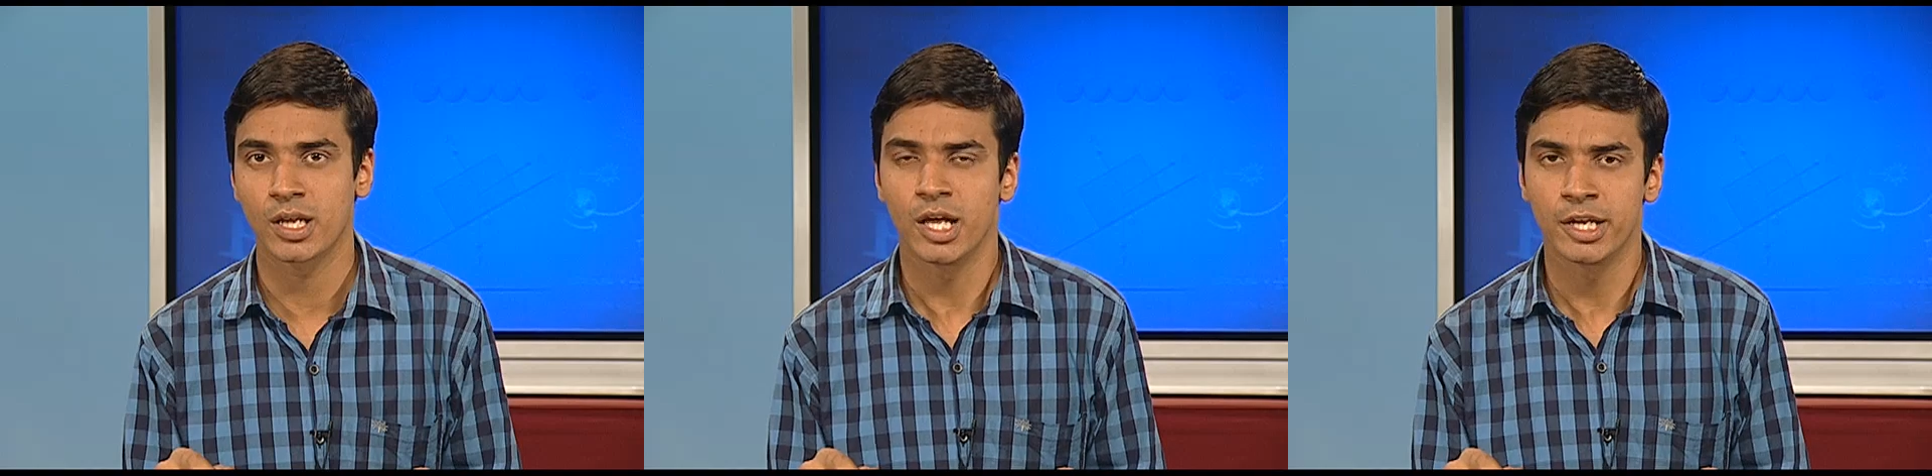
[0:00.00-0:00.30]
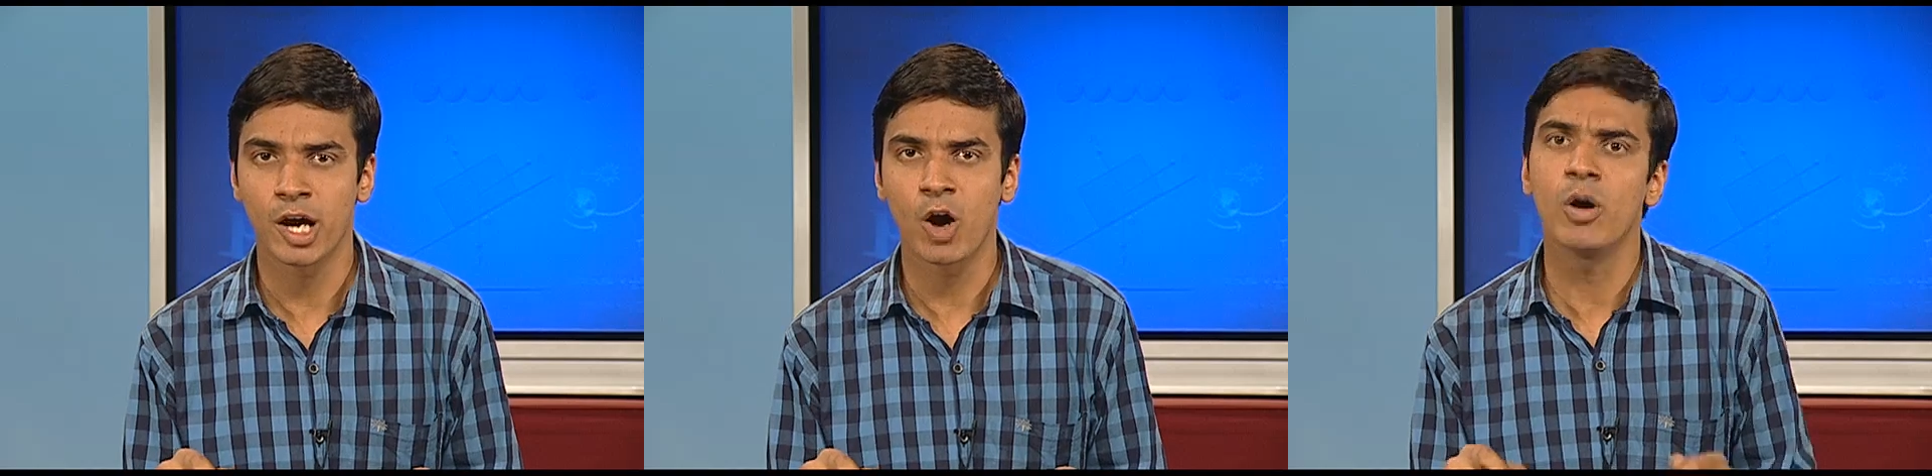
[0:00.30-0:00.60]

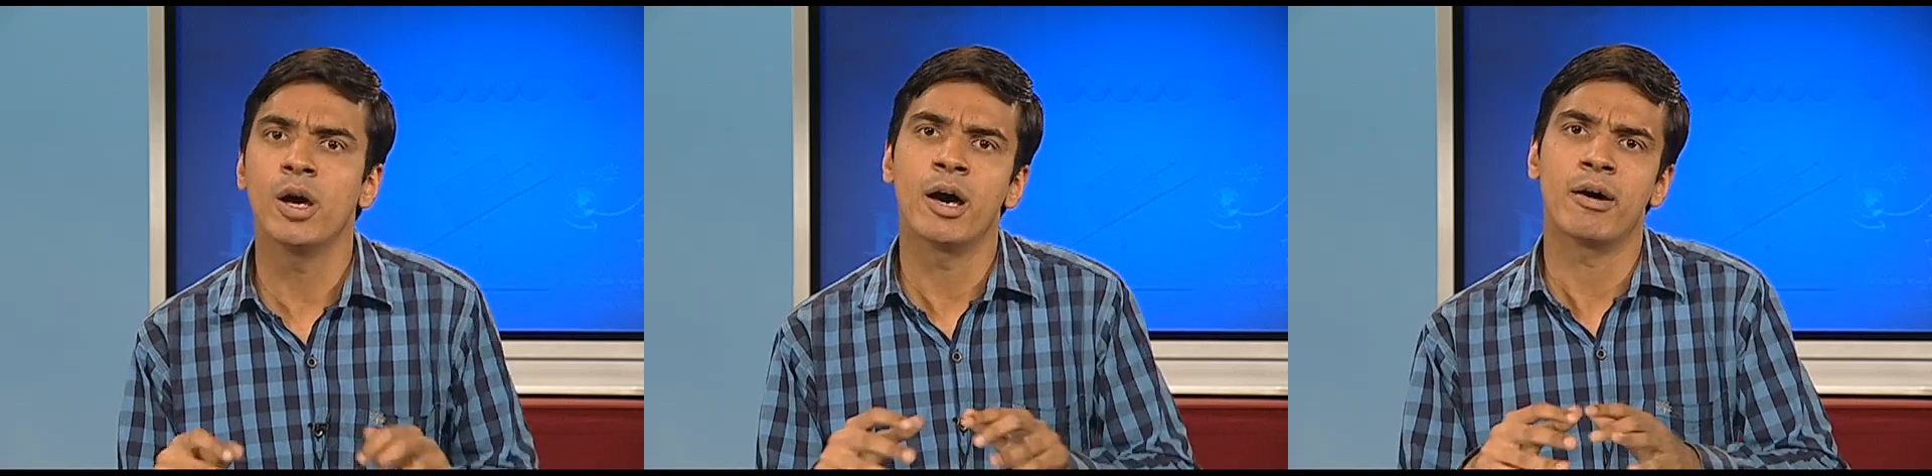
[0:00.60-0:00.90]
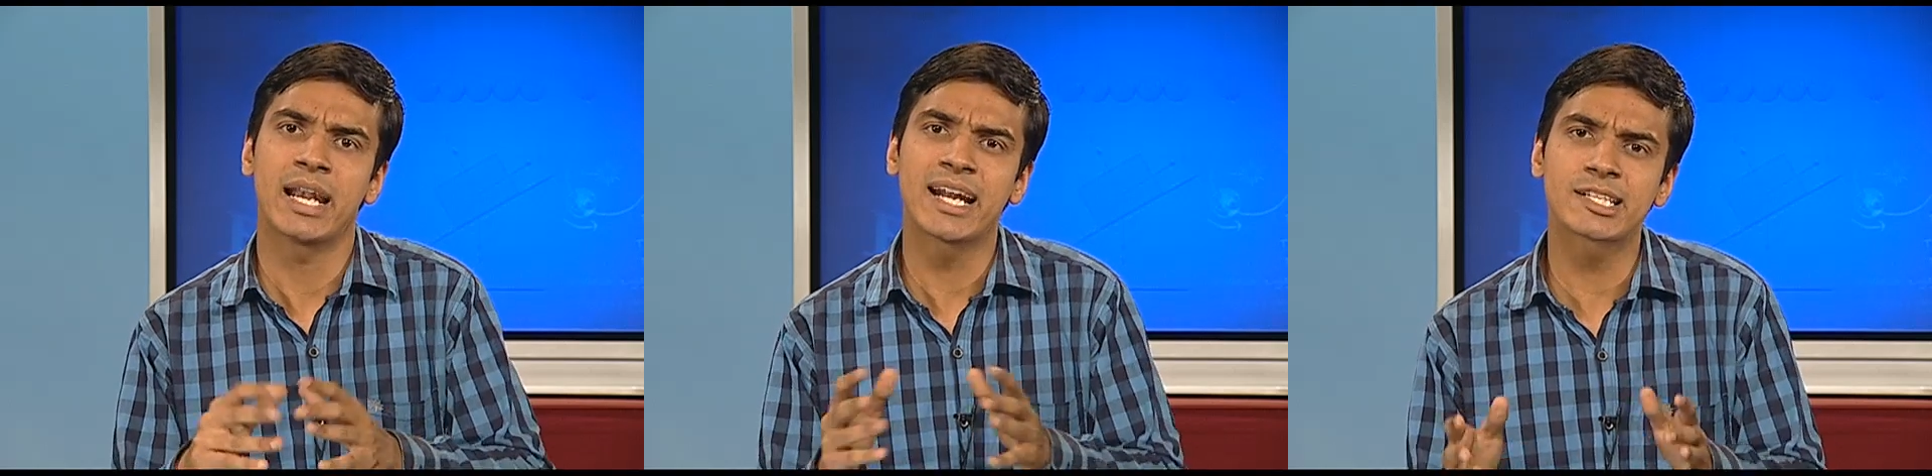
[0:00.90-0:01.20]
Now,
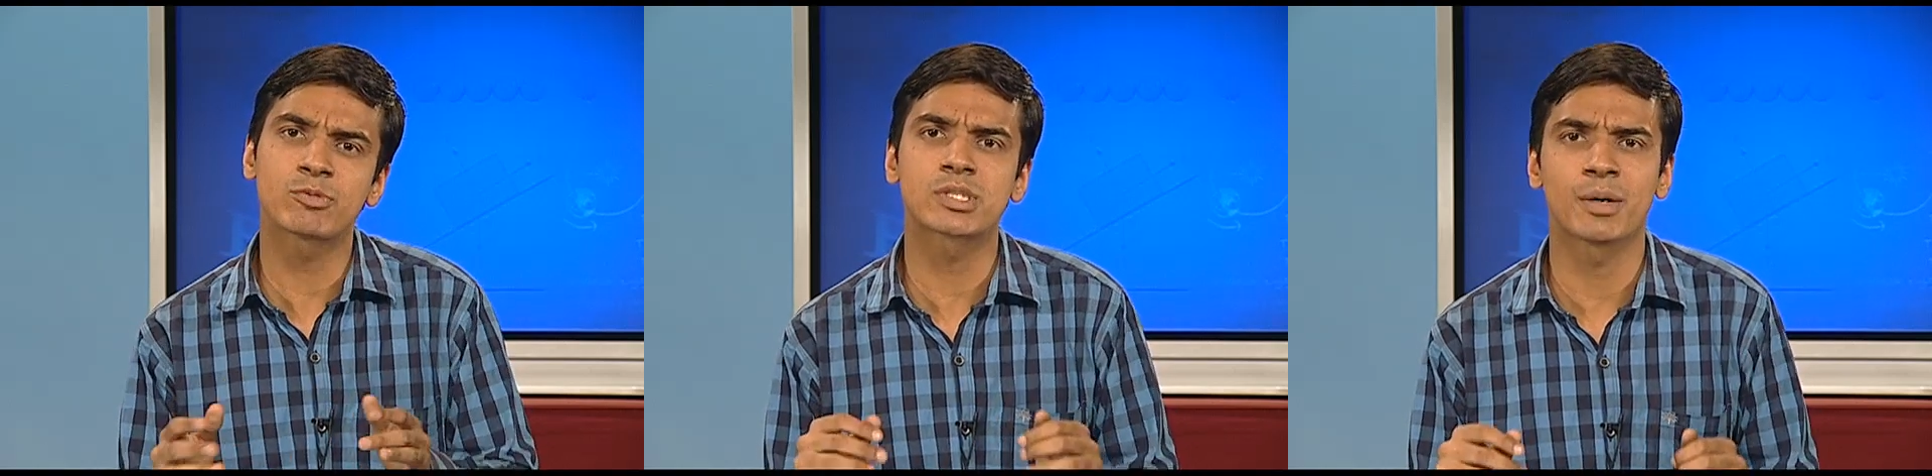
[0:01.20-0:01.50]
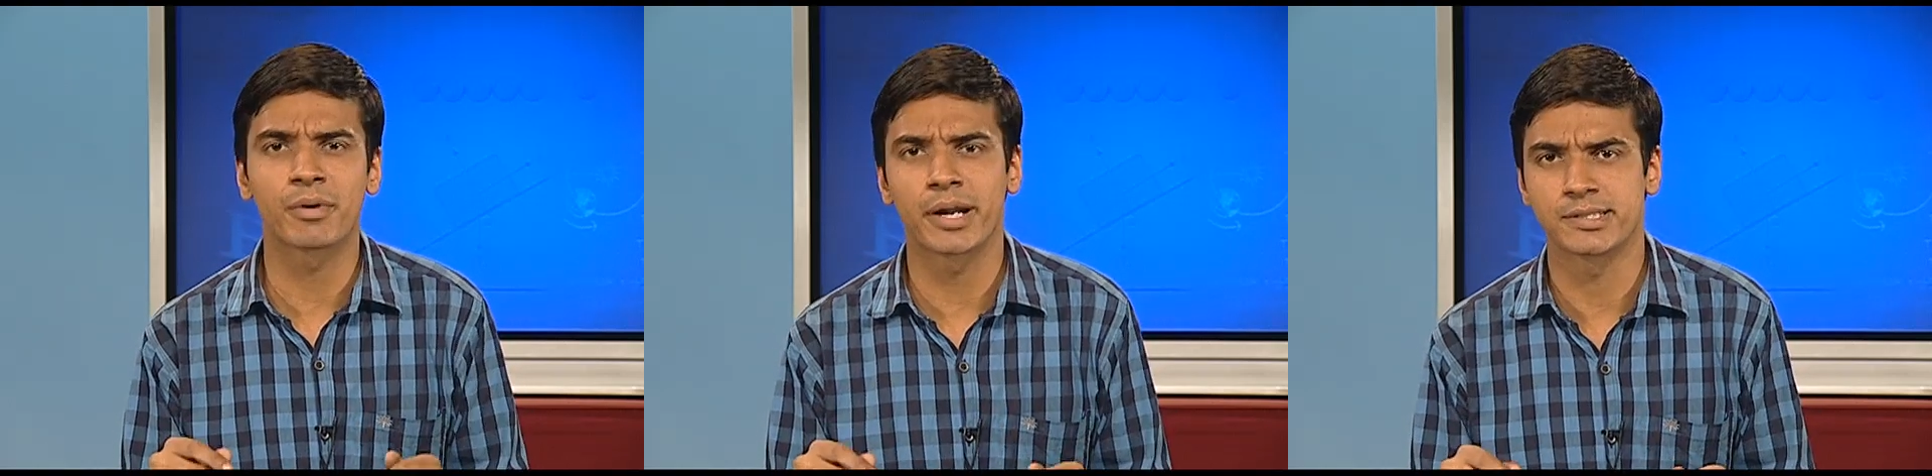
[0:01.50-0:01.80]
let us
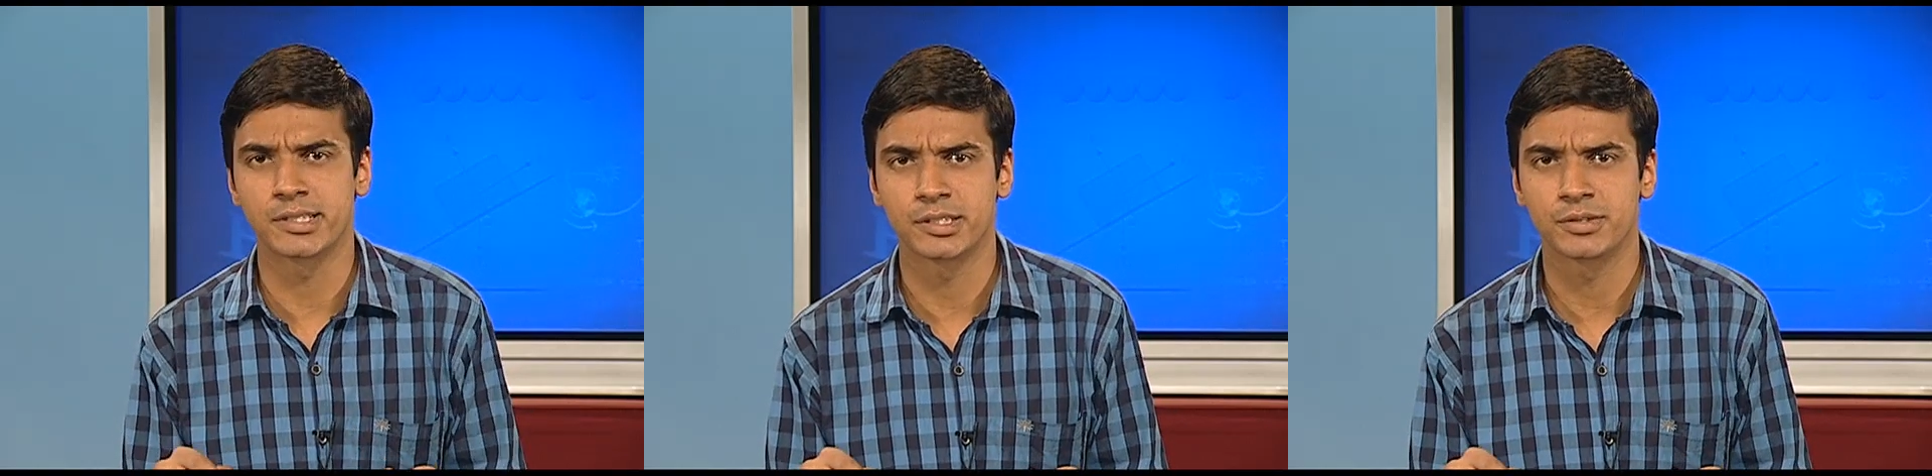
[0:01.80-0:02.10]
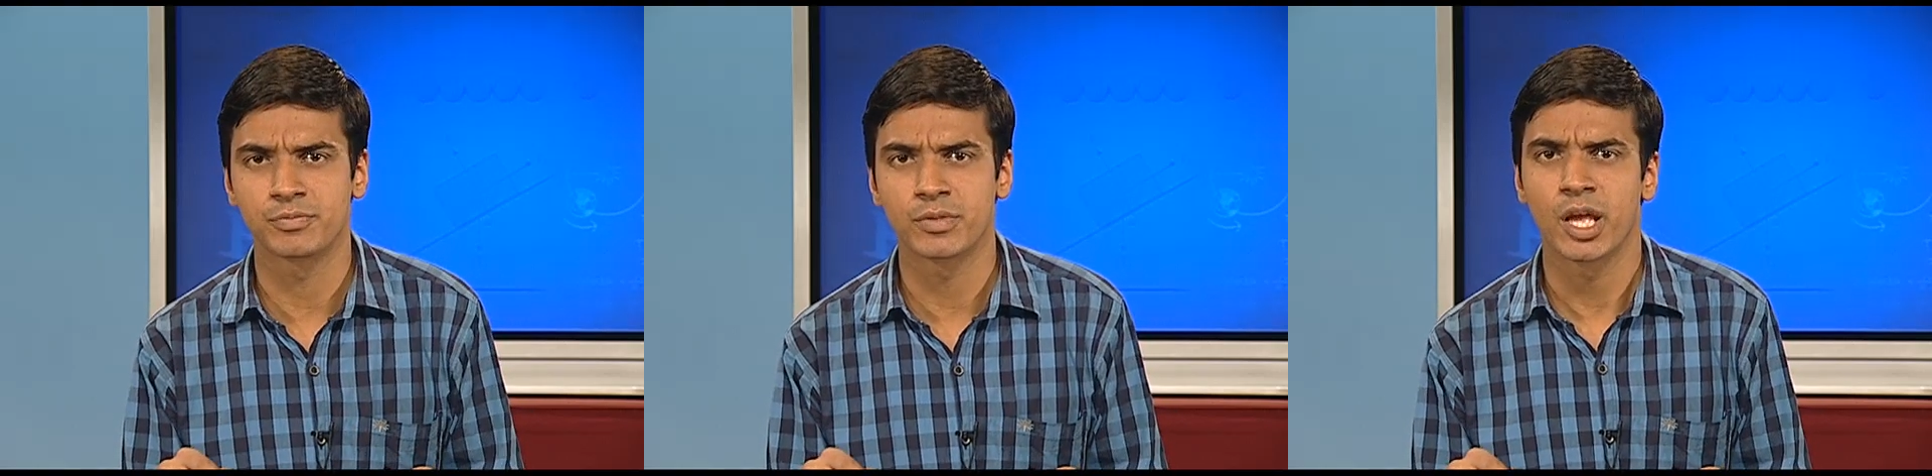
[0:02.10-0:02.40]
summarize it.
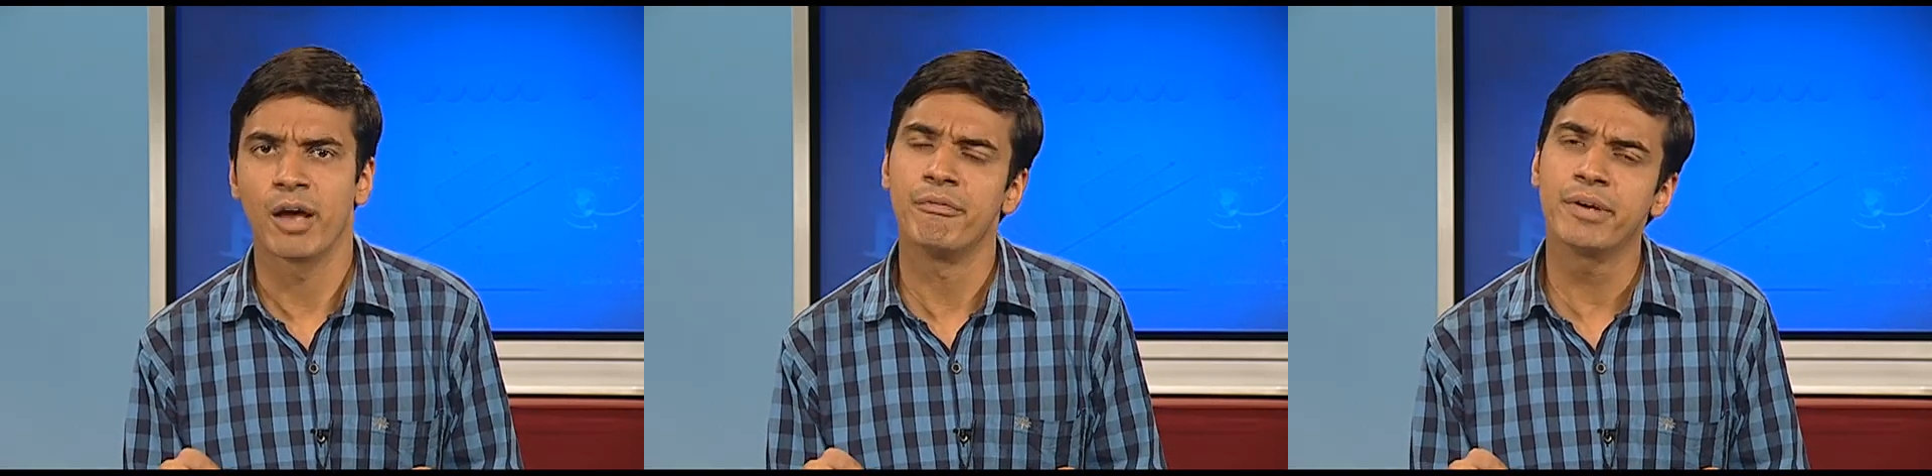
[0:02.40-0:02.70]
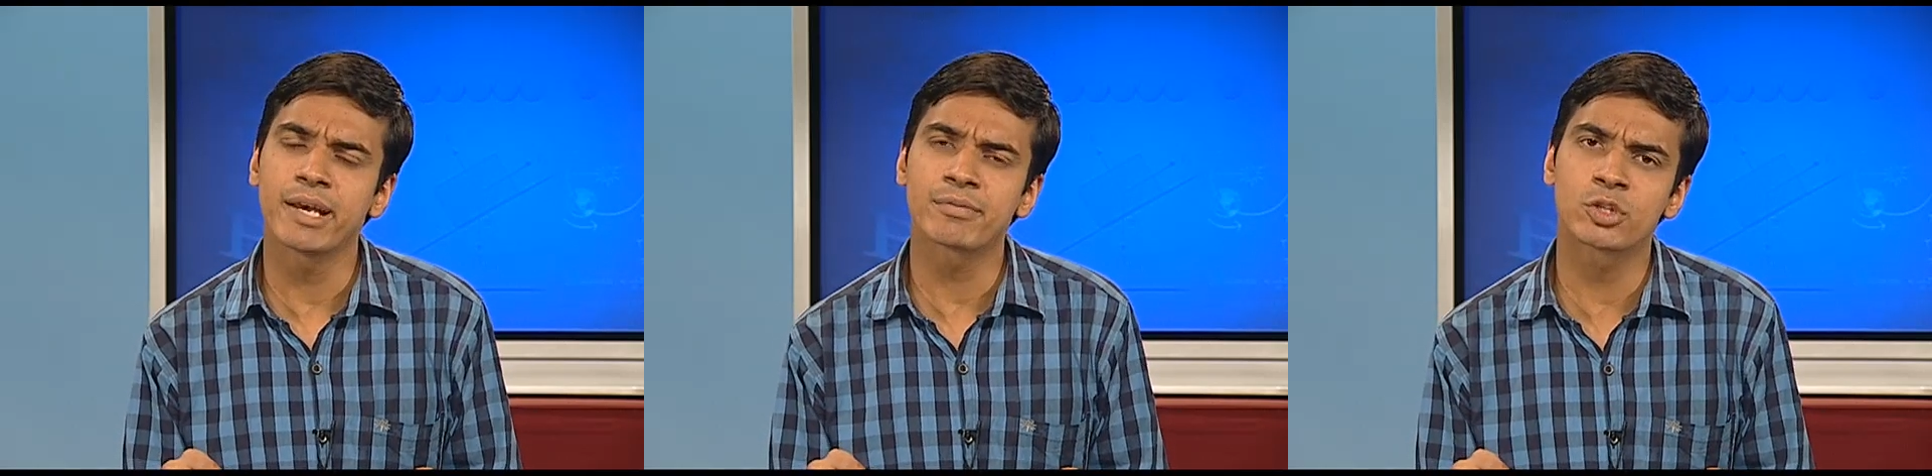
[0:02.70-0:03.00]
We have